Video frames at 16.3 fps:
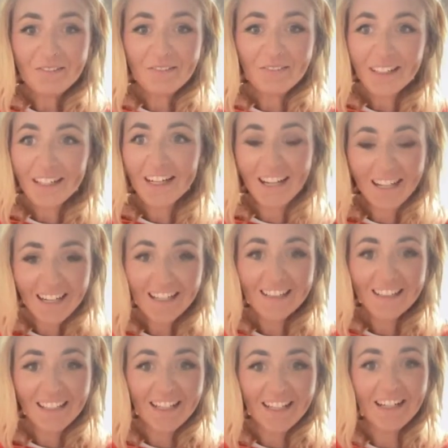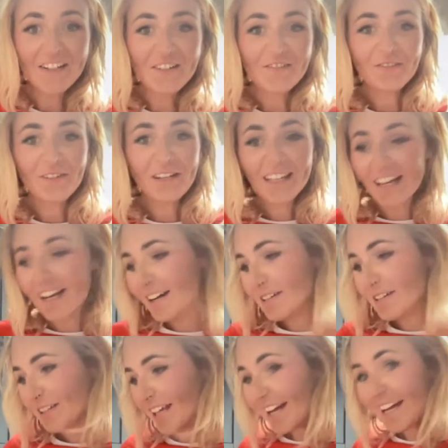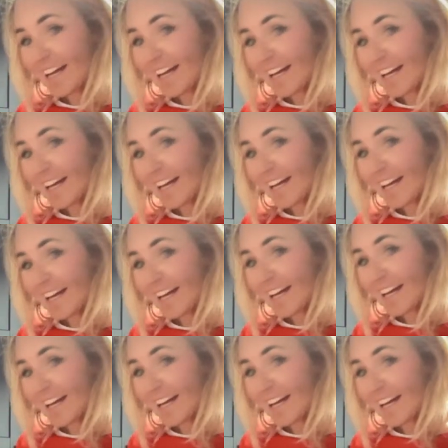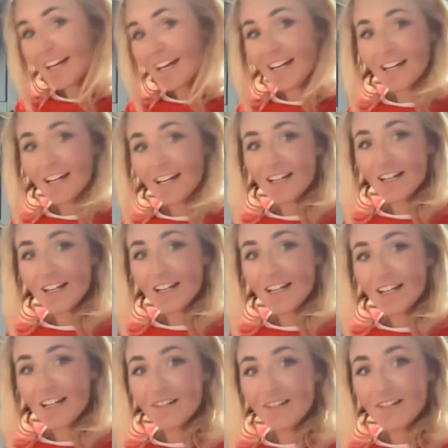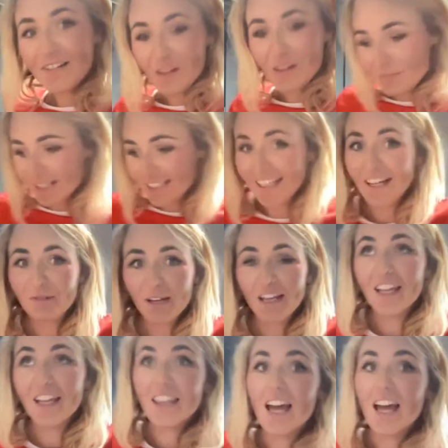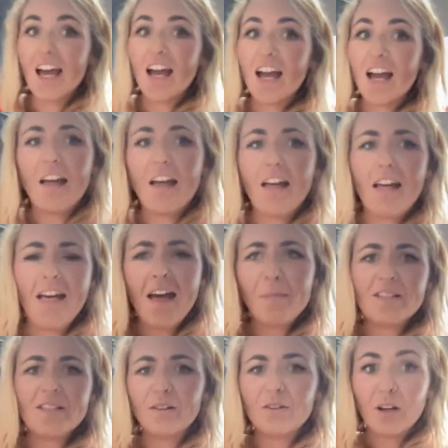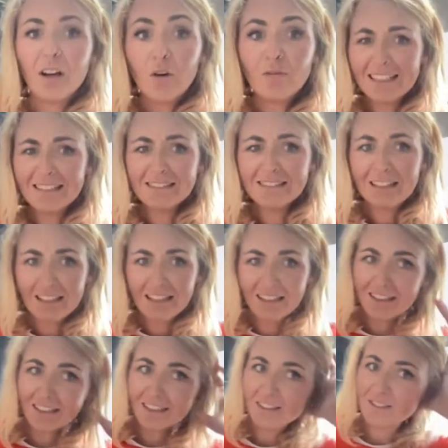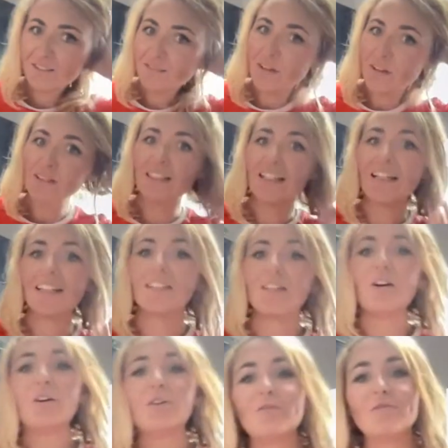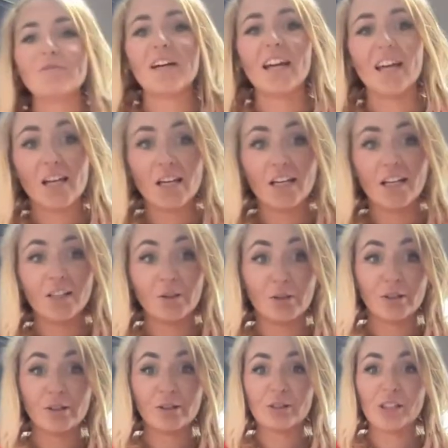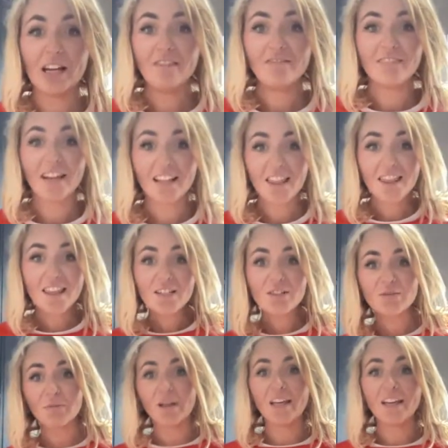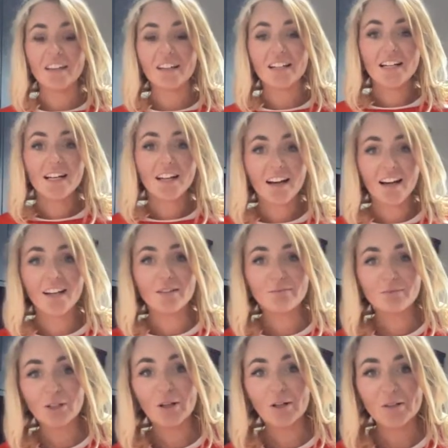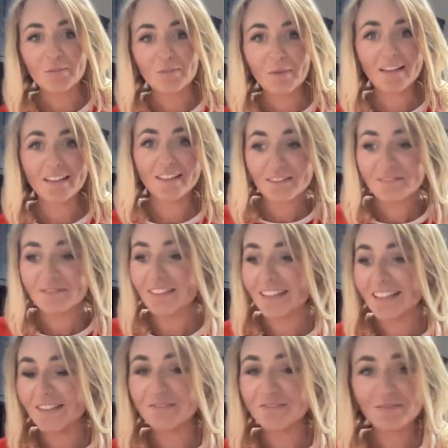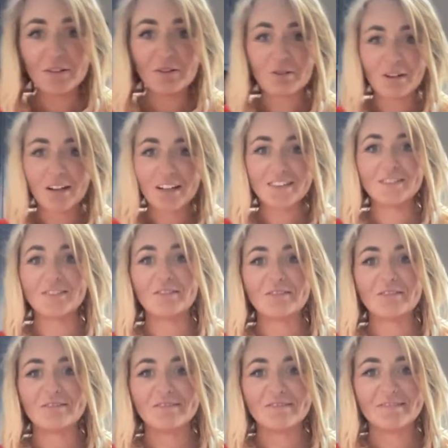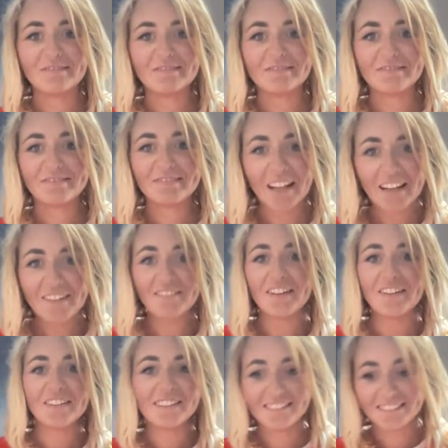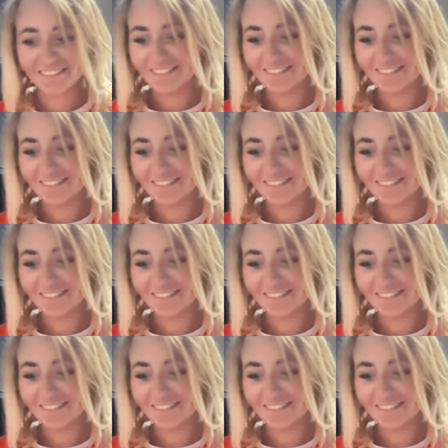We are live. We are live and back again with episode 14, I think. 14 of Unicorn Chef. And this week I am joined by the lovely Phil Cracknell. Hi, Phil.